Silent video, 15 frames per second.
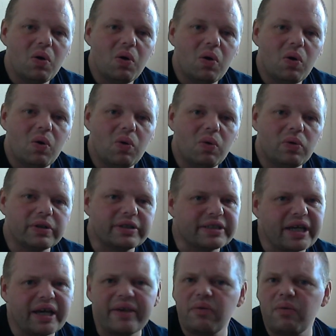or
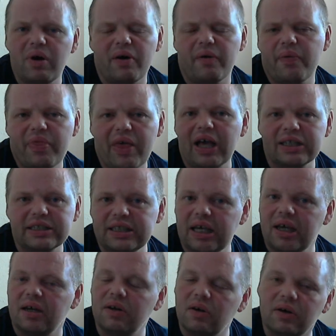say, well, that's it,
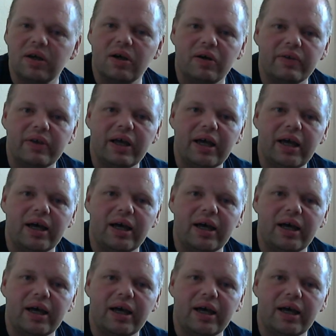knock it on the head.